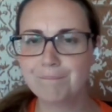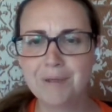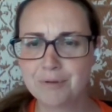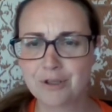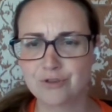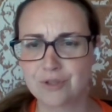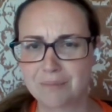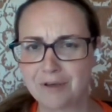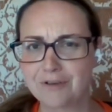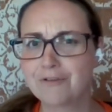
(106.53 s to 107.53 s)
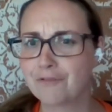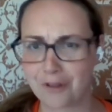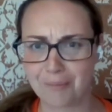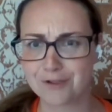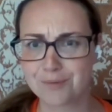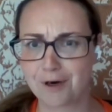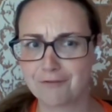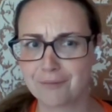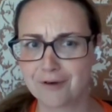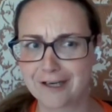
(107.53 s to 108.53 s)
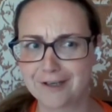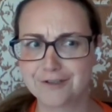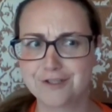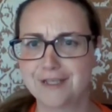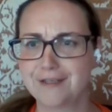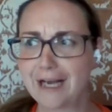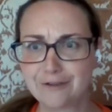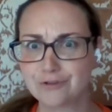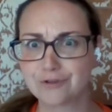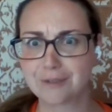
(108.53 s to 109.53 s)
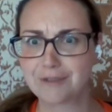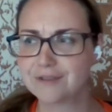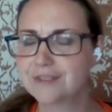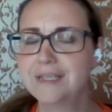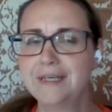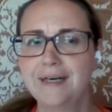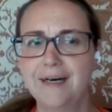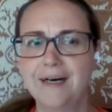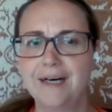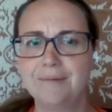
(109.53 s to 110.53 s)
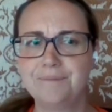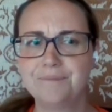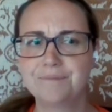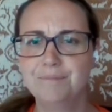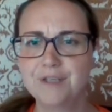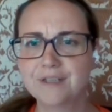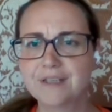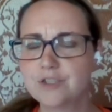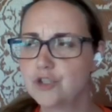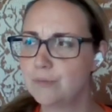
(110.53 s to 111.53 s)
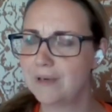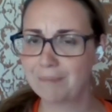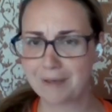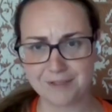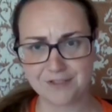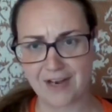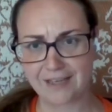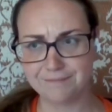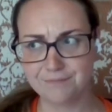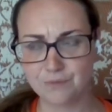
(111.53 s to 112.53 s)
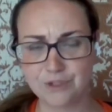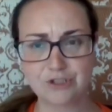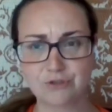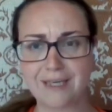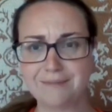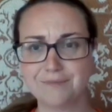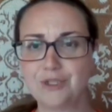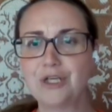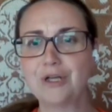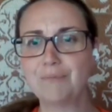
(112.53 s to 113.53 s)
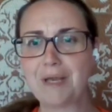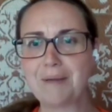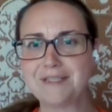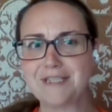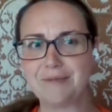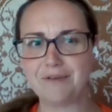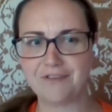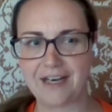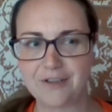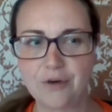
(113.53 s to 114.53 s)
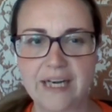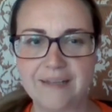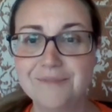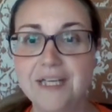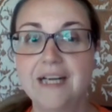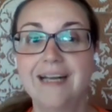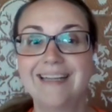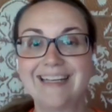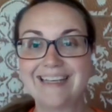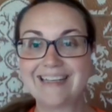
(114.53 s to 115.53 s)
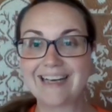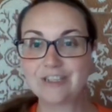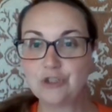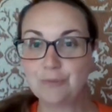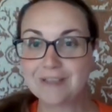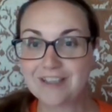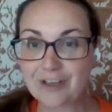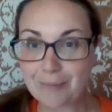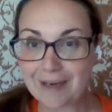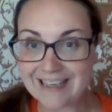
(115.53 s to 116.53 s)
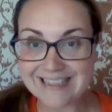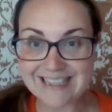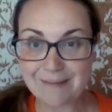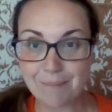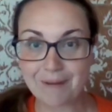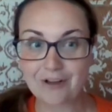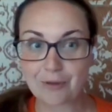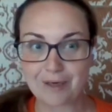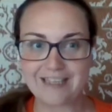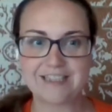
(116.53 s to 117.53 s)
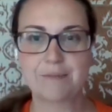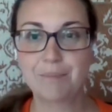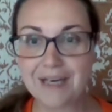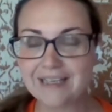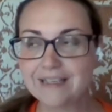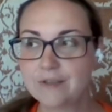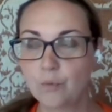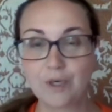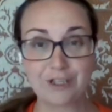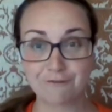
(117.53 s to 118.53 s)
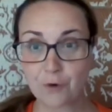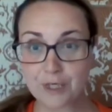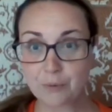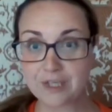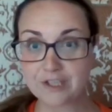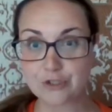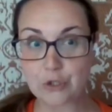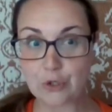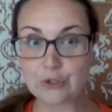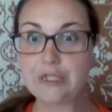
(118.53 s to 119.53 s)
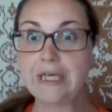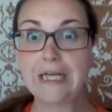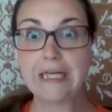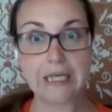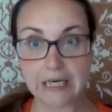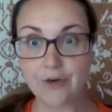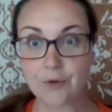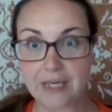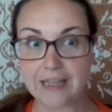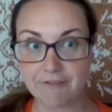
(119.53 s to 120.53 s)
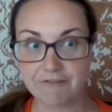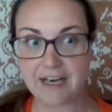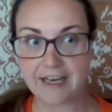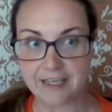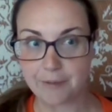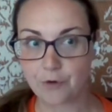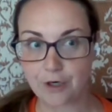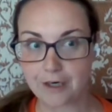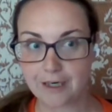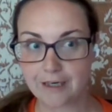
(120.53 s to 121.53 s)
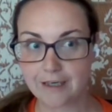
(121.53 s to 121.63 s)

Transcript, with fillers: people don't drink milk for the most part, from what I understand. I don't drink milk. Um, milk is to make babies fat, which is great. Babies need to be fat. Okay. They need that to build their bodies and build their brains. But when you're forty-one years old, you don't need the fat anymore,